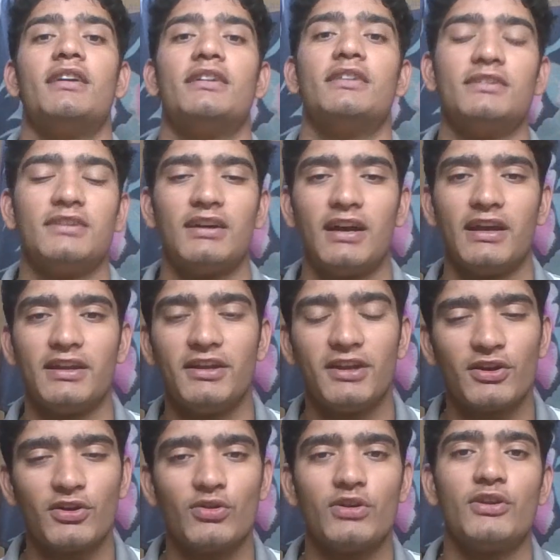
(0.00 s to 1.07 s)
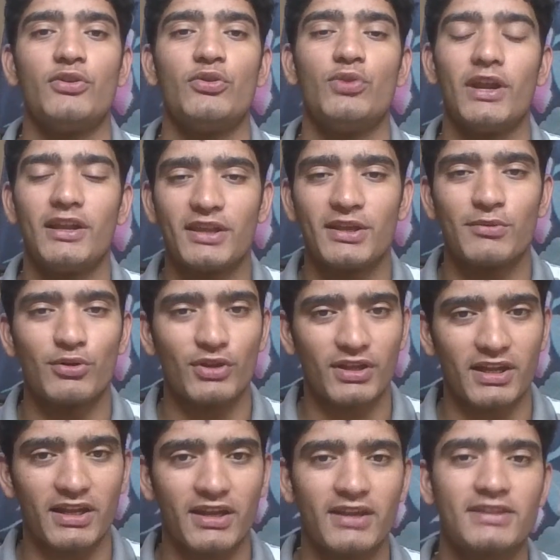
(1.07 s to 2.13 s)
know anything about the
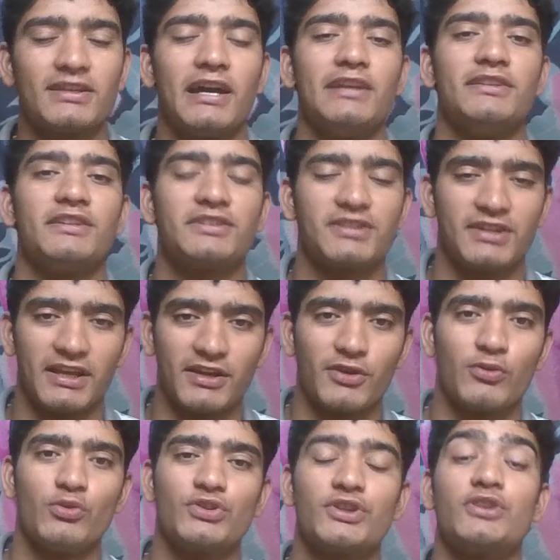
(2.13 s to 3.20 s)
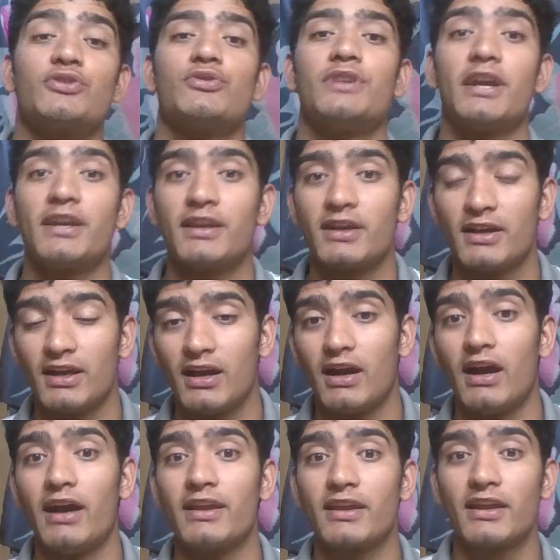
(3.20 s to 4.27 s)
cricket. I just take a ruse so that
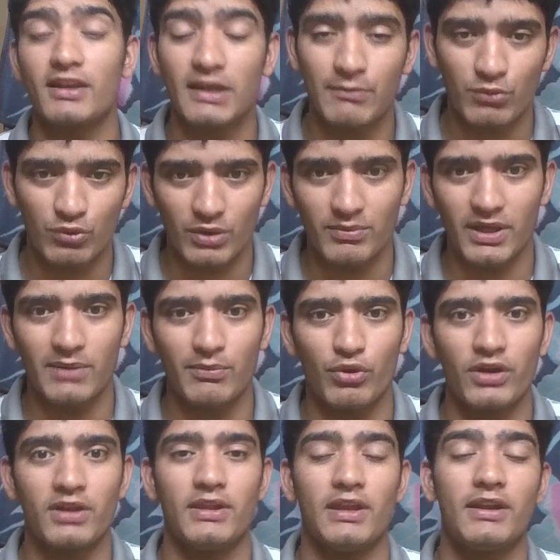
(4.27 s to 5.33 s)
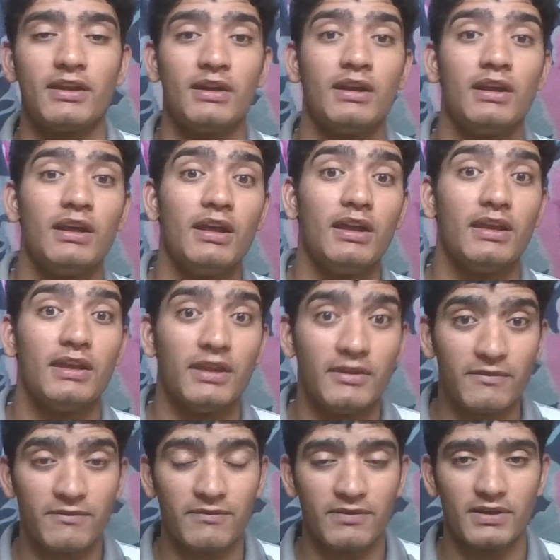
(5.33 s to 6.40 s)
I can come to the main point that
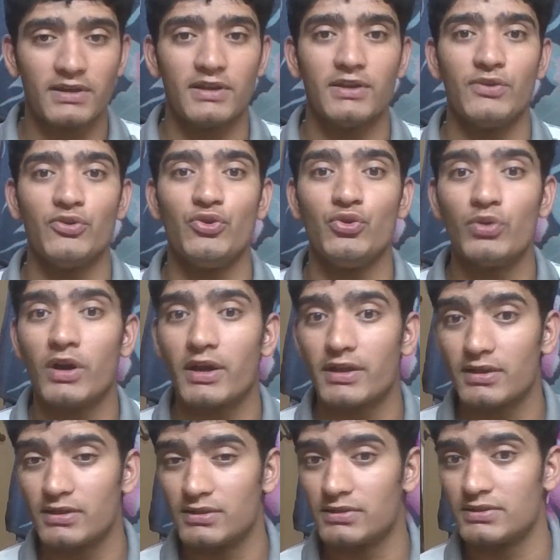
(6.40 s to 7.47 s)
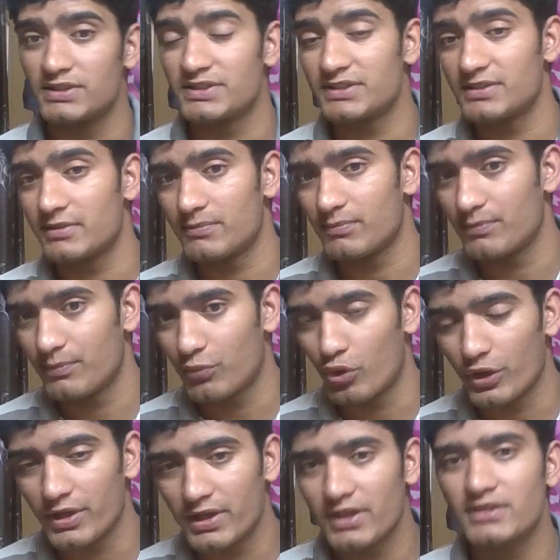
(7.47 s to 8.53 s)
if you are
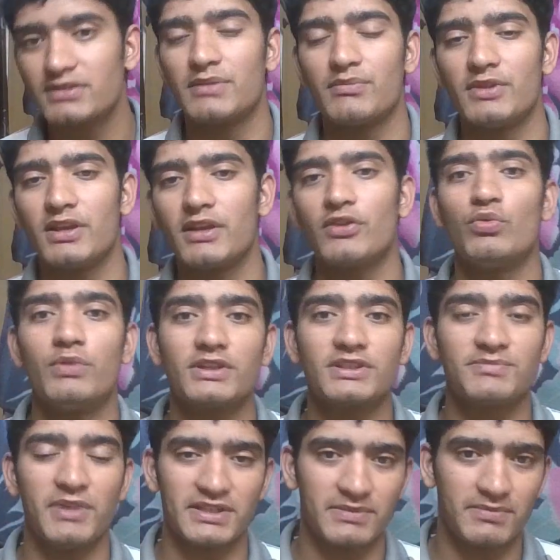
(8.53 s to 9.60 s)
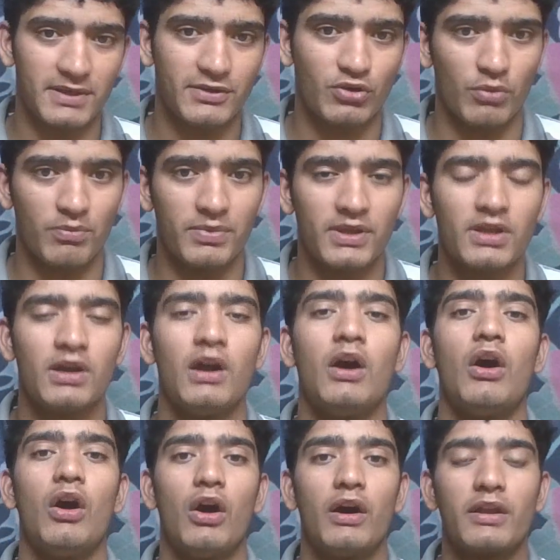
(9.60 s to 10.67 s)
pointing something towards specific topic
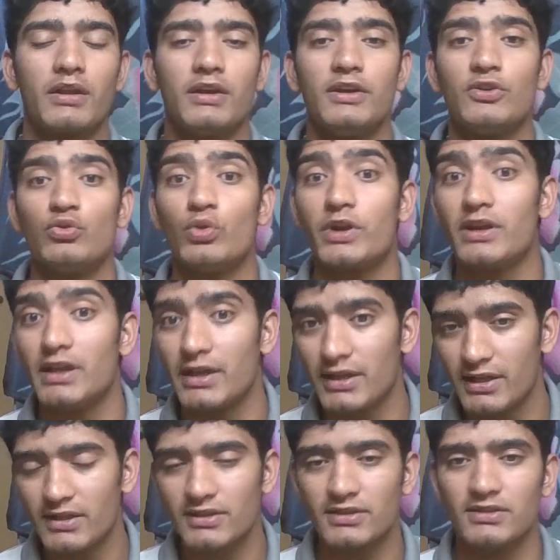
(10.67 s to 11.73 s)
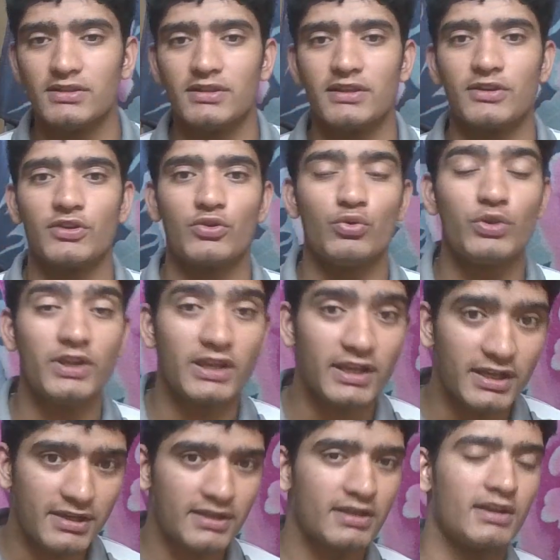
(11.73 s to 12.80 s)
or to
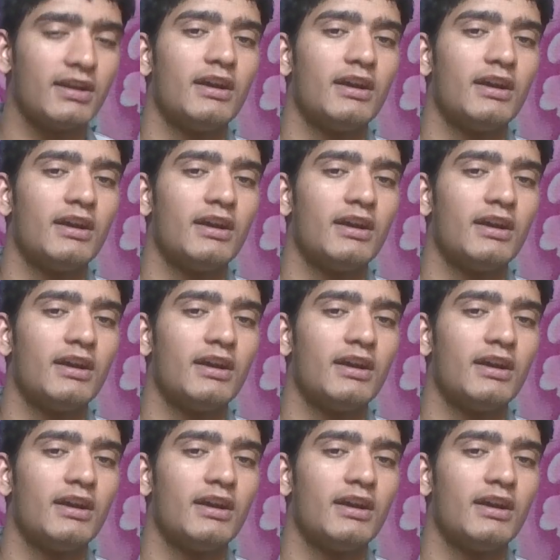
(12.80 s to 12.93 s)
relate